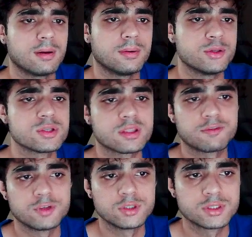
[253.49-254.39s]
using the
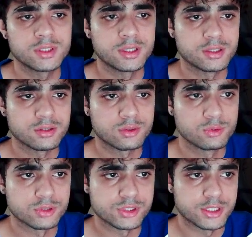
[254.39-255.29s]
filter into the
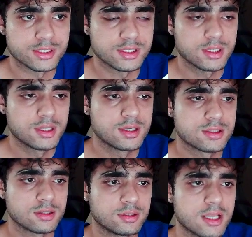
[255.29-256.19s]
Google Sheets.
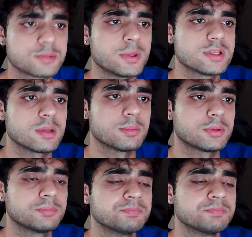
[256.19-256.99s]
So that's pretty simple.